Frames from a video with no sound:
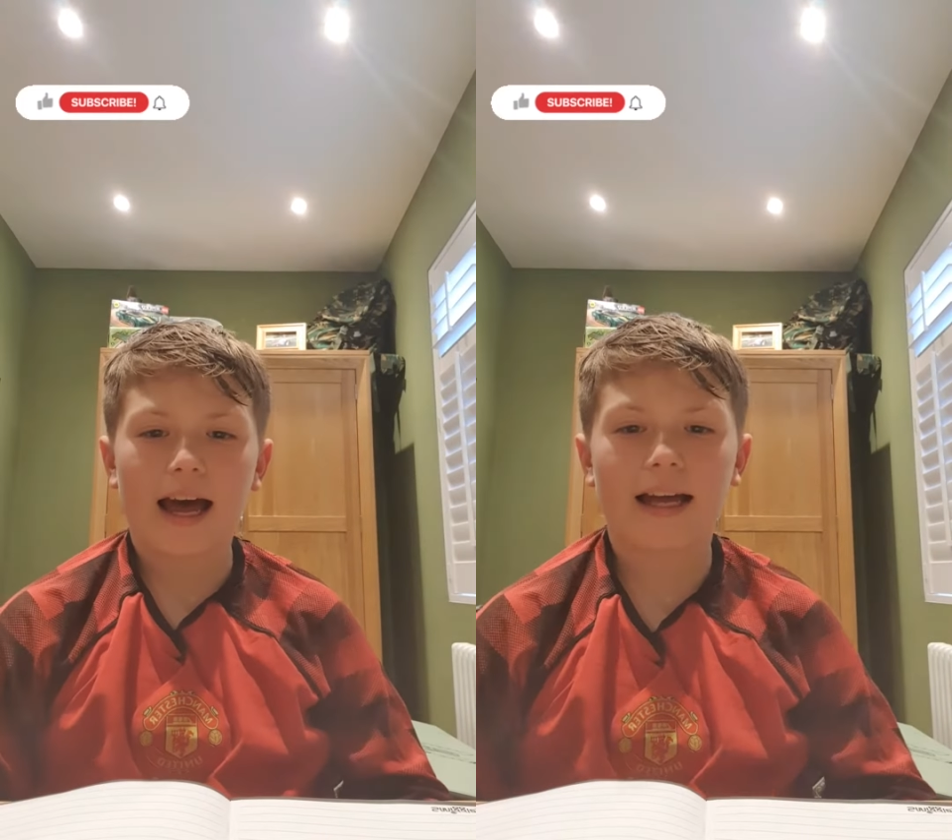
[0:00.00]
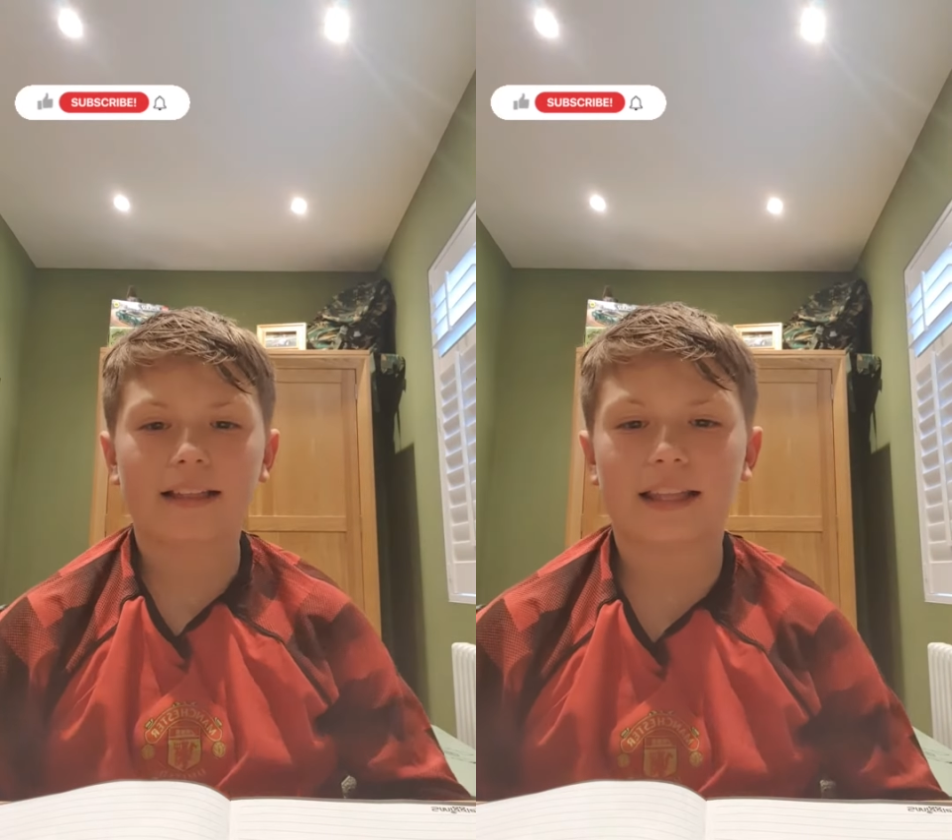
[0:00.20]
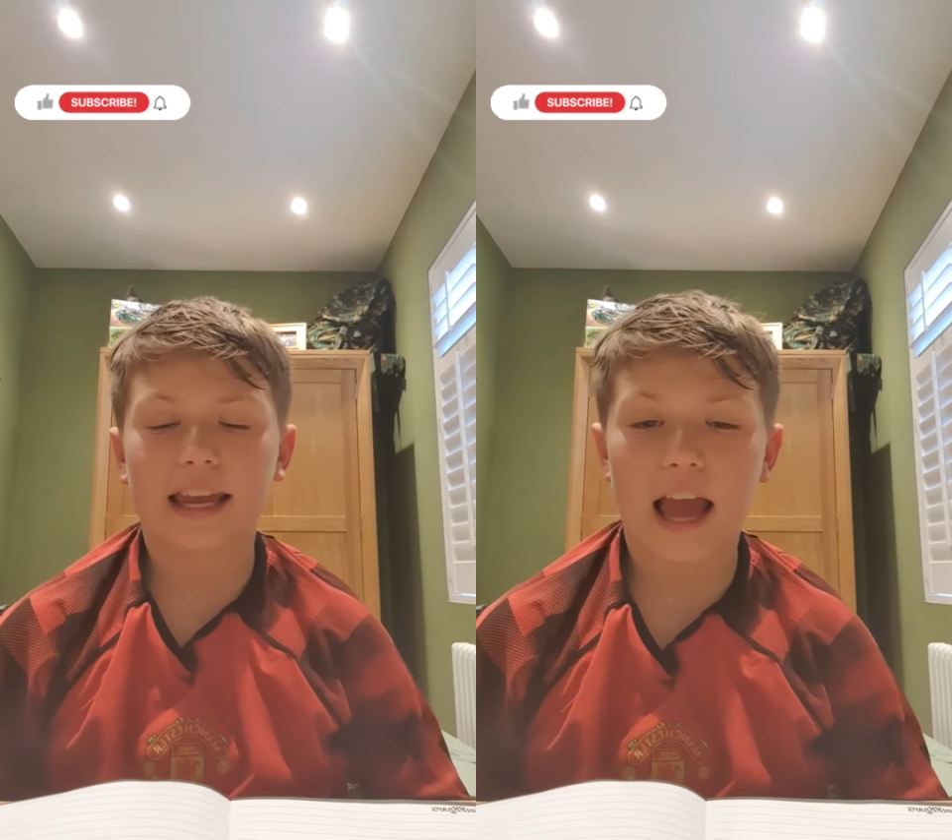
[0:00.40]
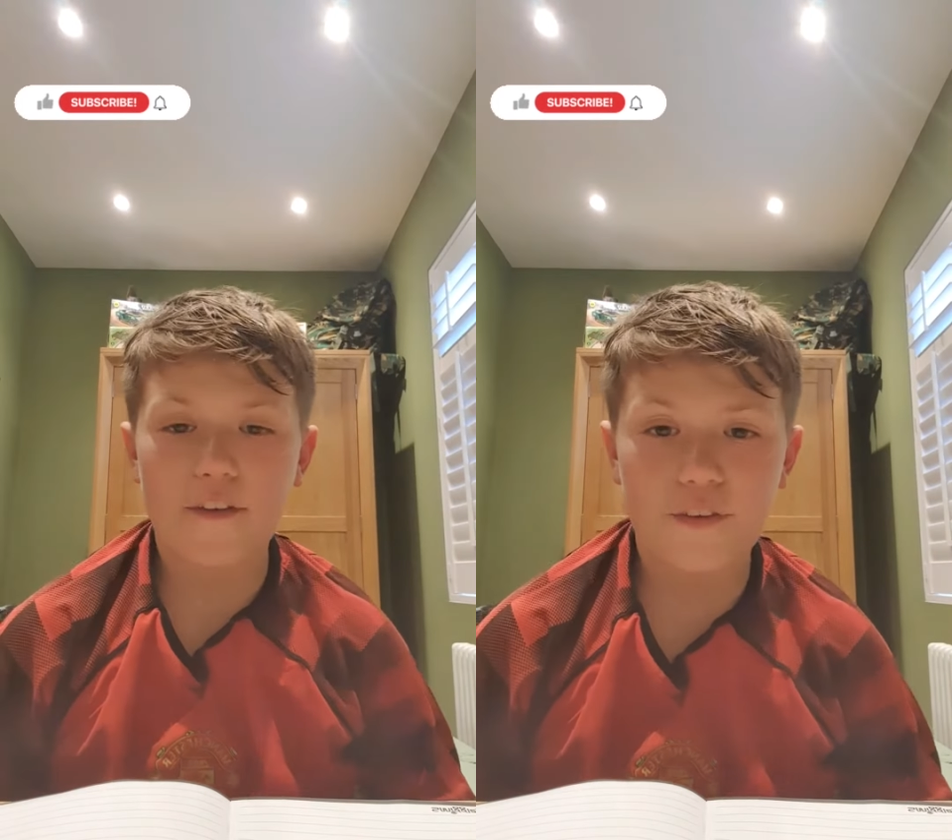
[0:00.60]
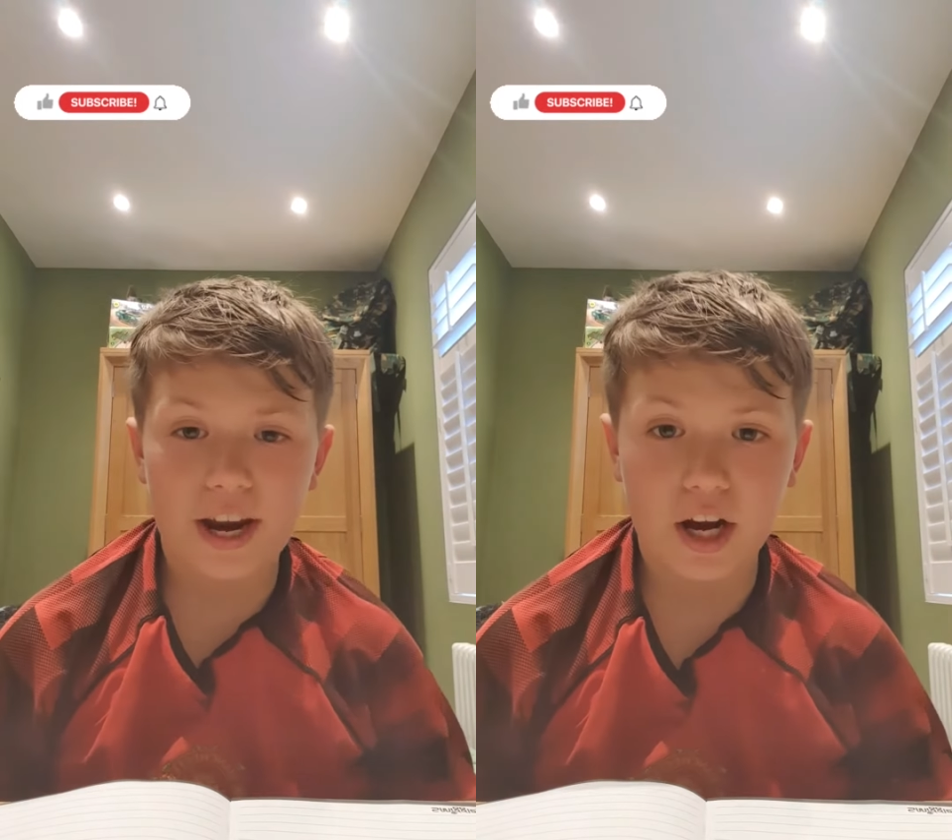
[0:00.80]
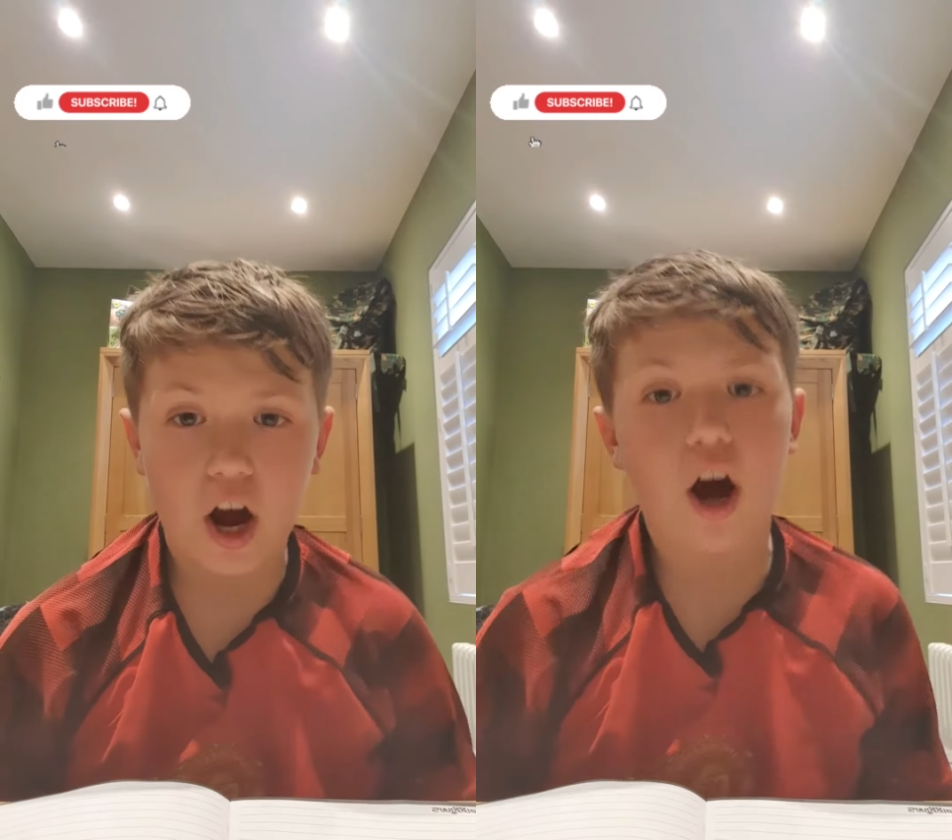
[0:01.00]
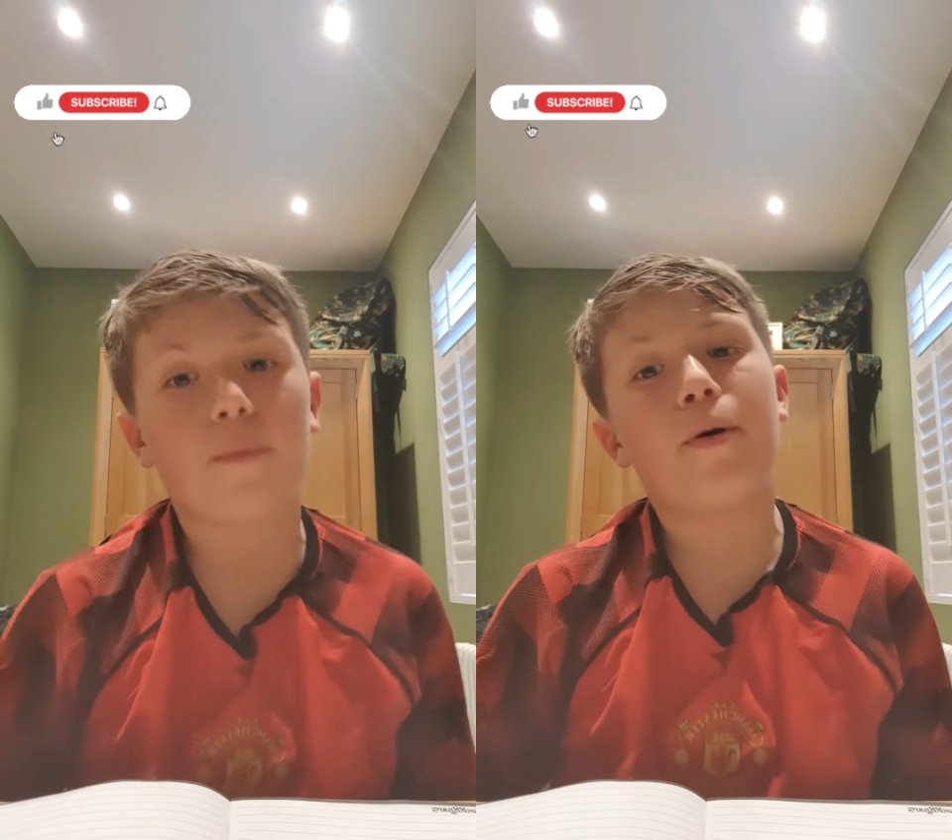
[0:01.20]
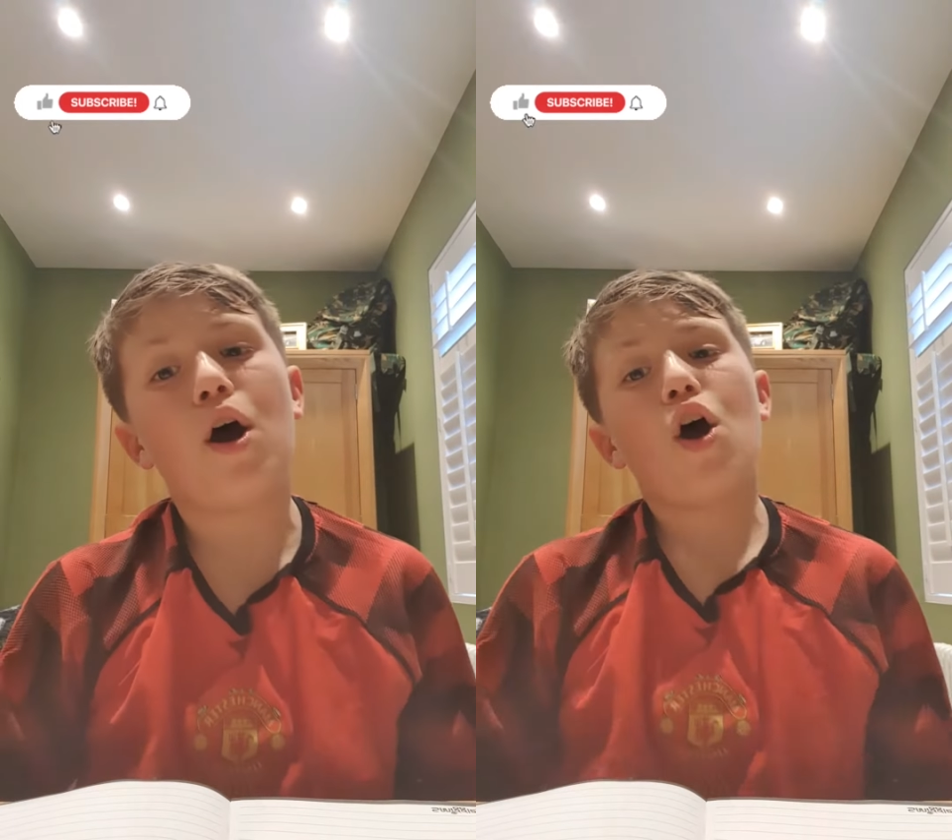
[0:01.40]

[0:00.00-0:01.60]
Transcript: and the FA Cup